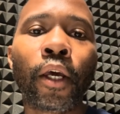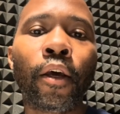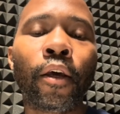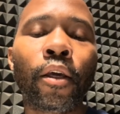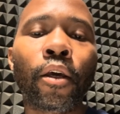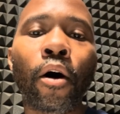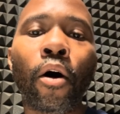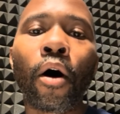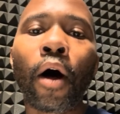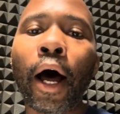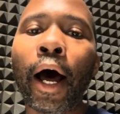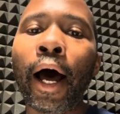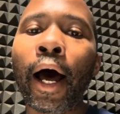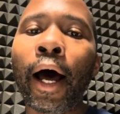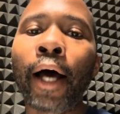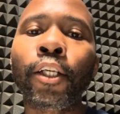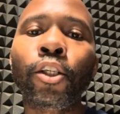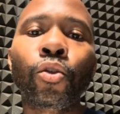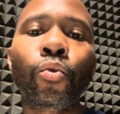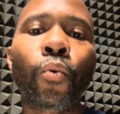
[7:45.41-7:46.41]
Y'all,
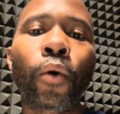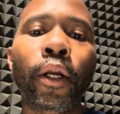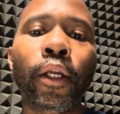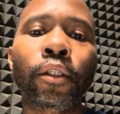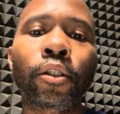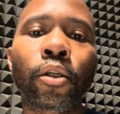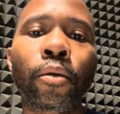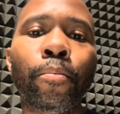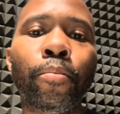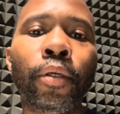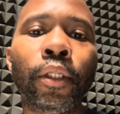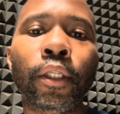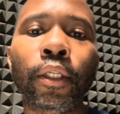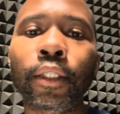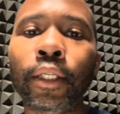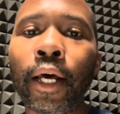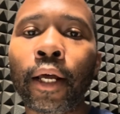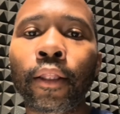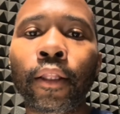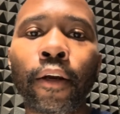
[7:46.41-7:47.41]
I just wanted to put this
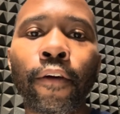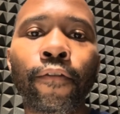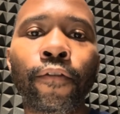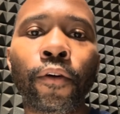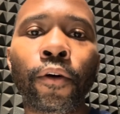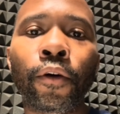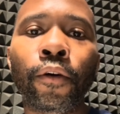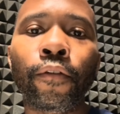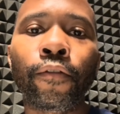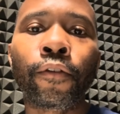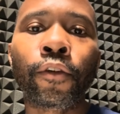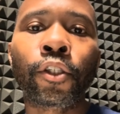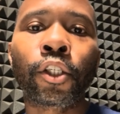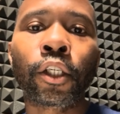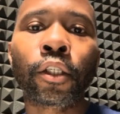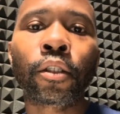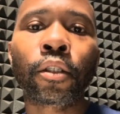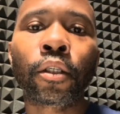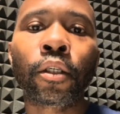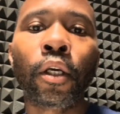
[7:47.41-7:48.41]
out there for
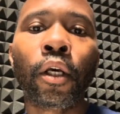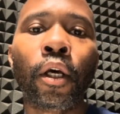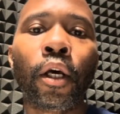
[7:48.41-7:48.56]
just